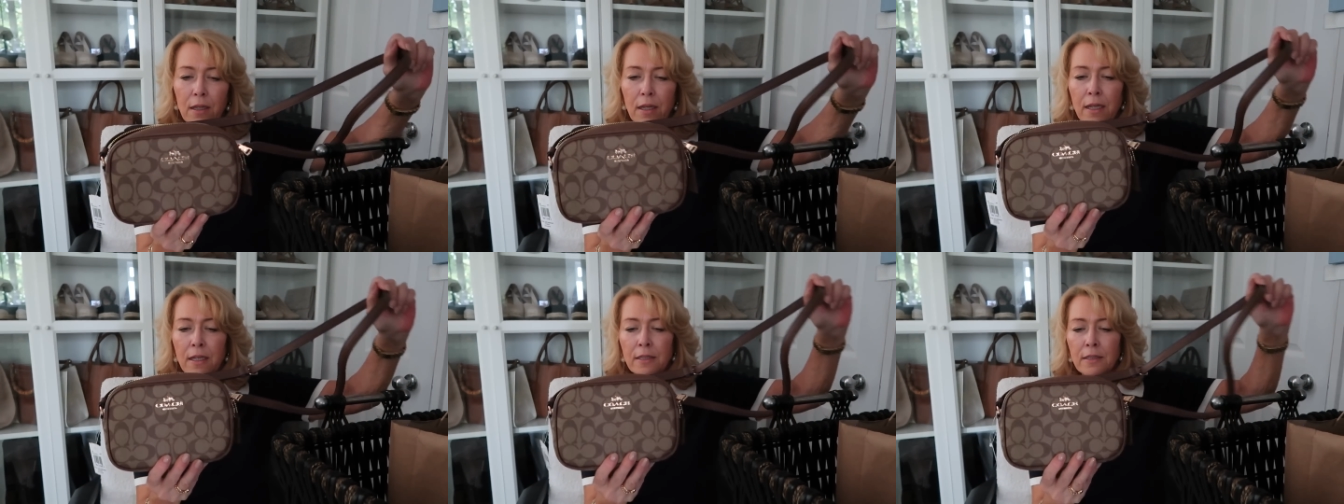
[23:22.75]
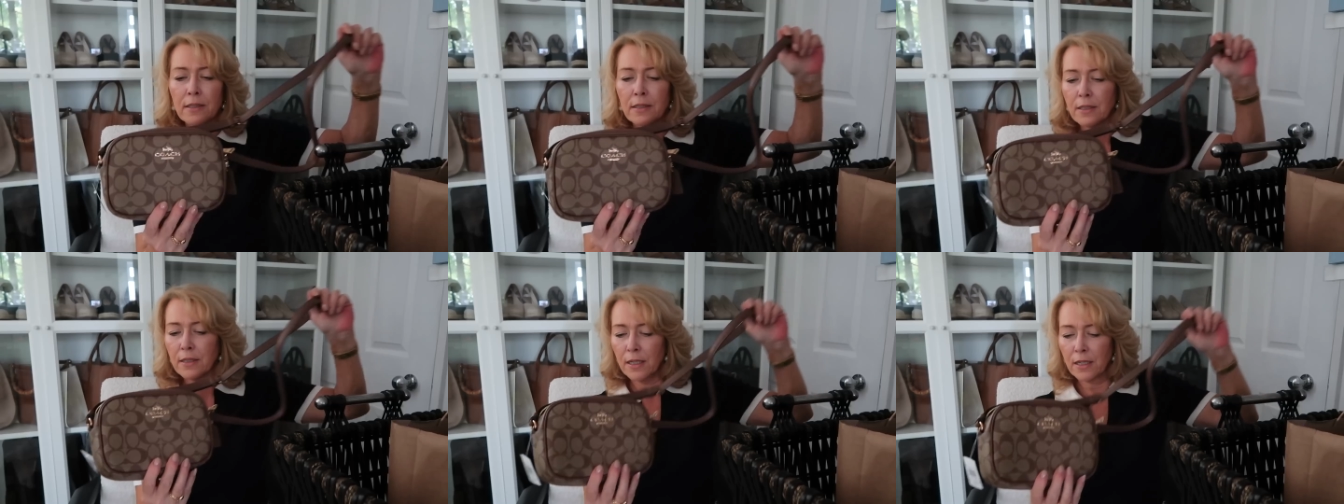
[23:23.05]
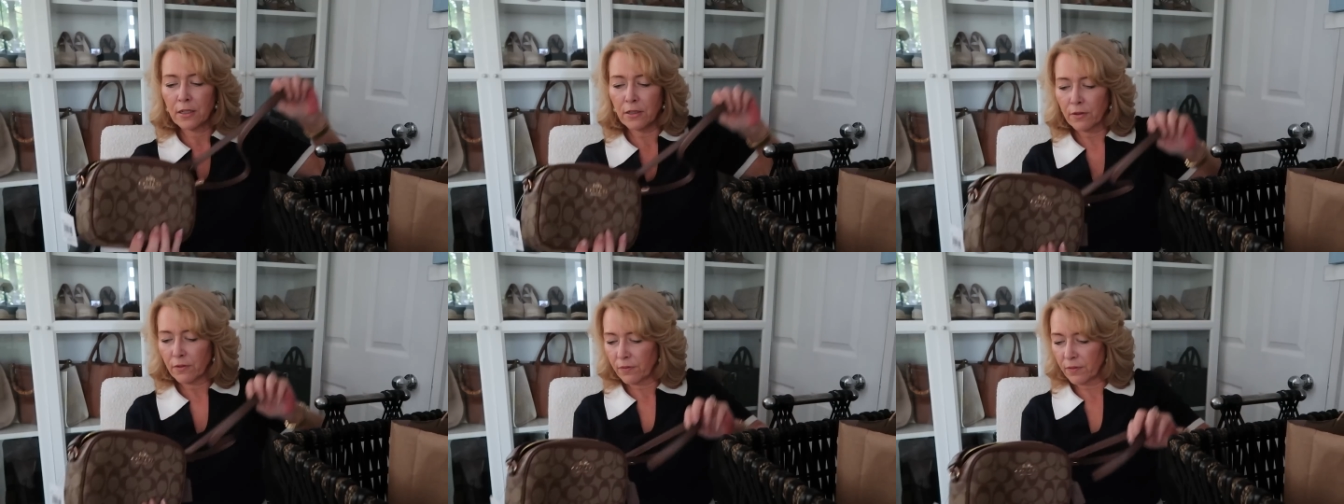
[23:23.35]

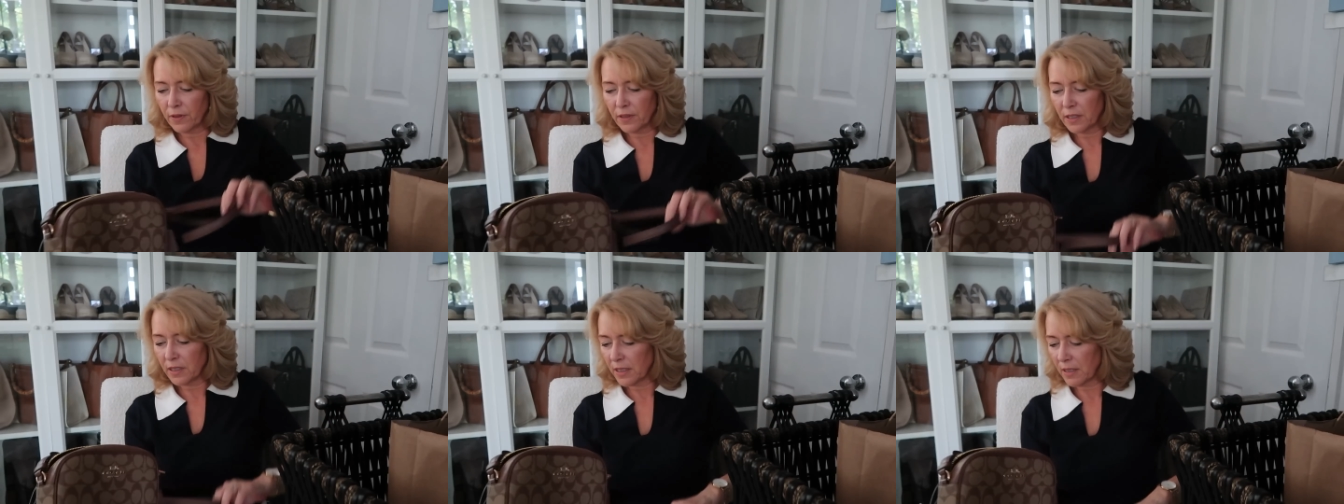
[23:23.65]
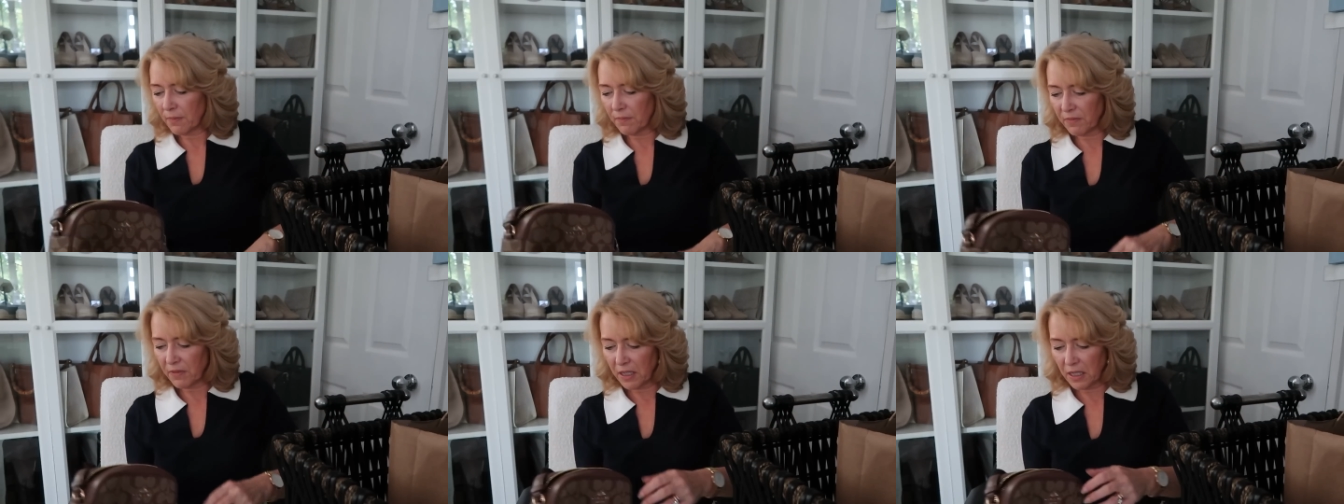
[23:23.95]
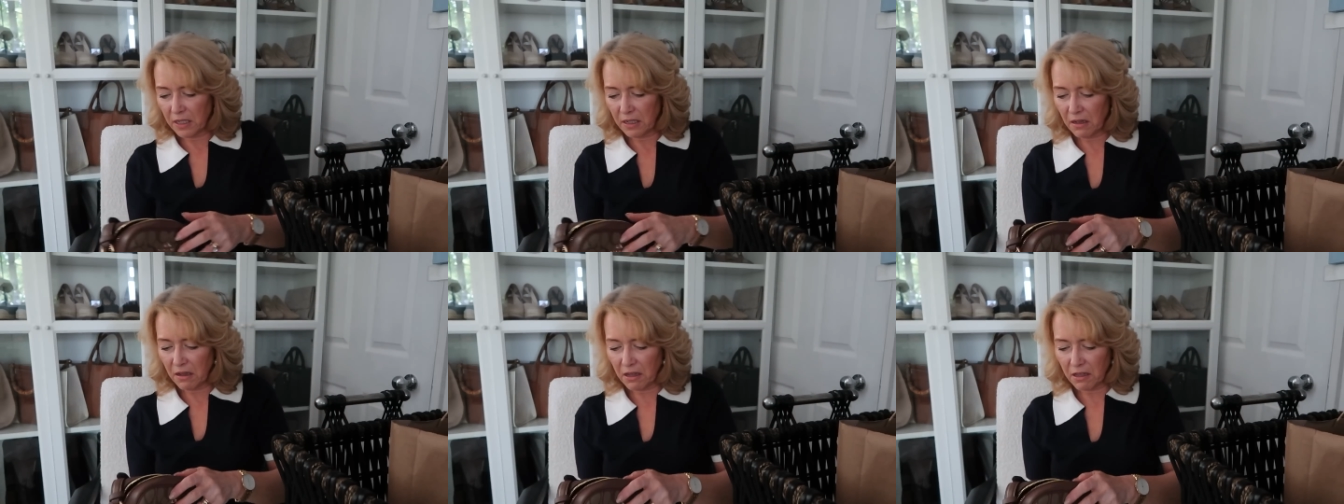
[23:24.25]
instead of it's
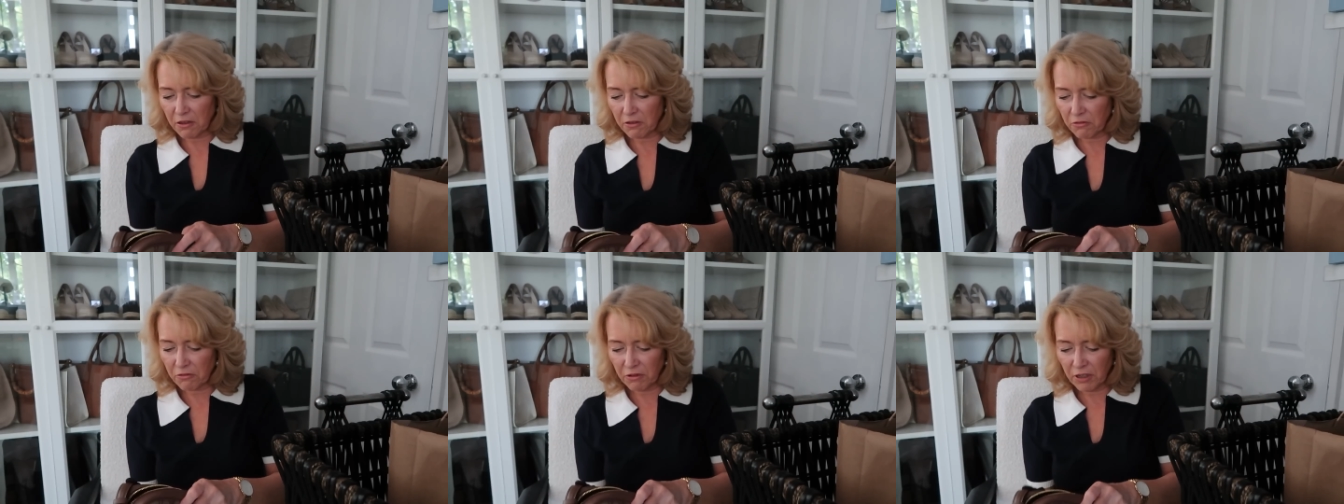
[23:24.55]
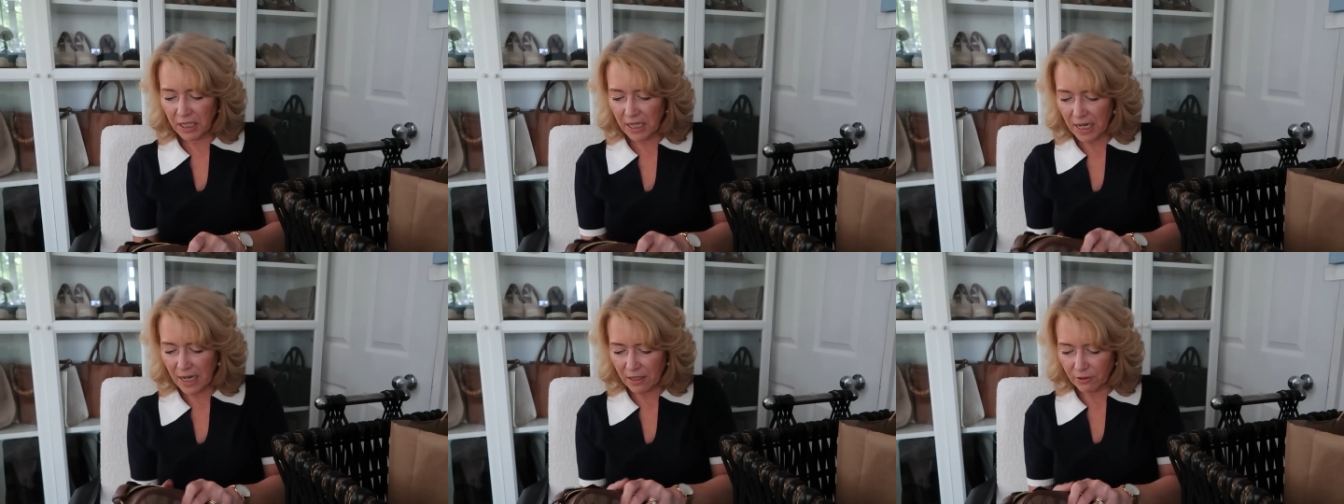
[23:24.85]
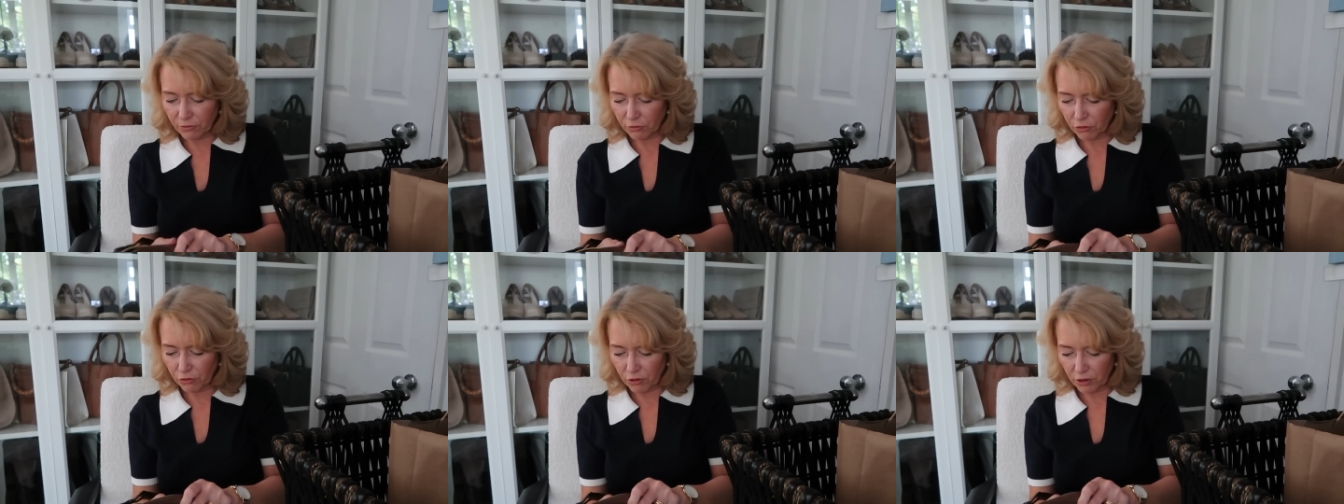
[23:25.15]
something like
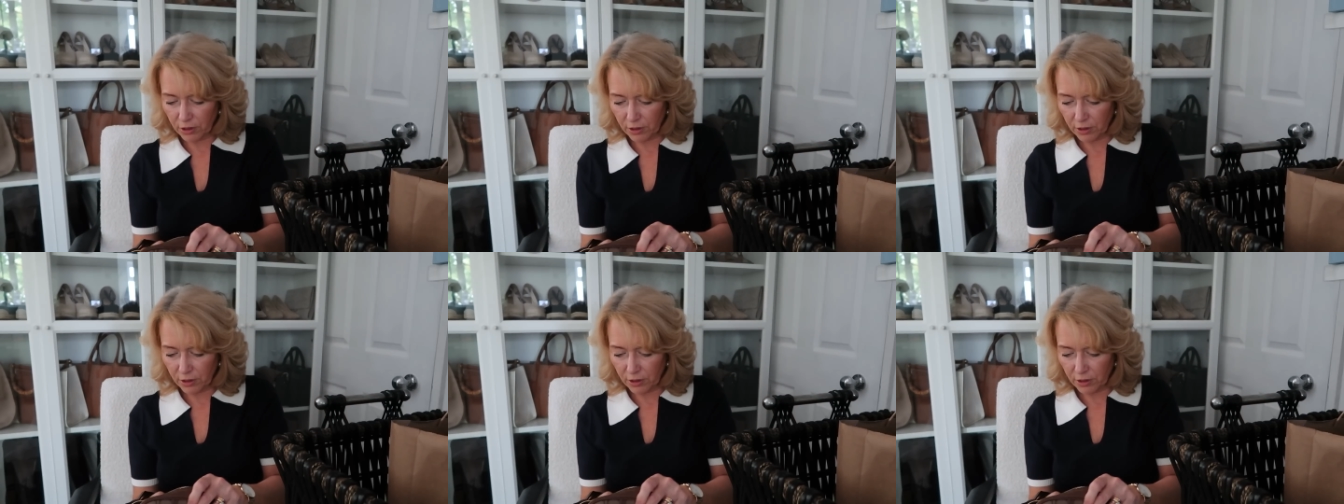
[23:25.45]
£300.